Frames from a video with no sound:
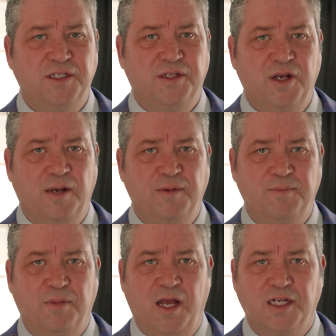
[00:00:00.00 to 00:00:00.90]
in the
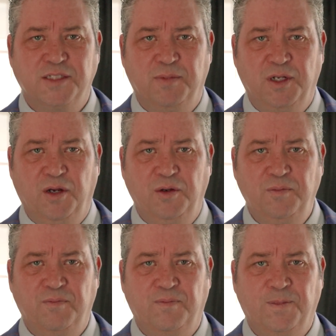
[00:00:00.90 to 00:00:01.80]
comment box below.
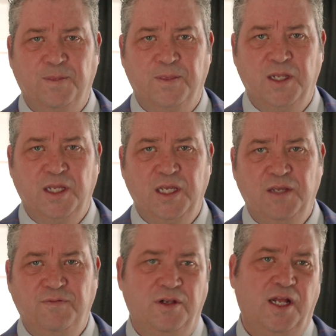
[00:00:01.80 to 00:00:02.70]

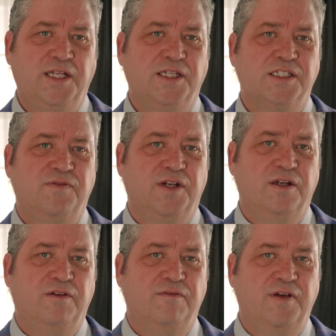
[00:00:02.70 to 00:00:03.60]
If you liked this
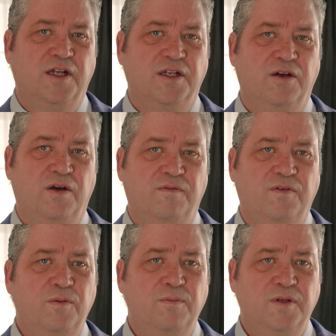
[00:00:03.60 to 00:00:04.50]
video and found it
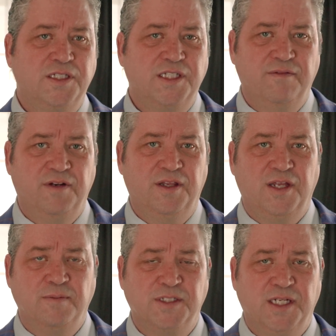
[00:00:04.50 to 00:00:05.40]
helpful, please give it a
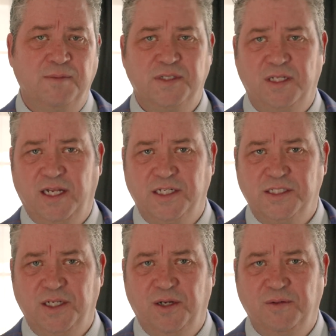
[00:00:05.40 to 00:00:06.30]
thumbs up to let
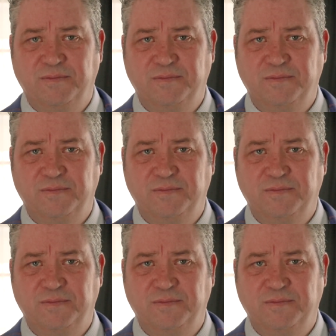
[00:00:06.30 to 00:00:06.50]
us know.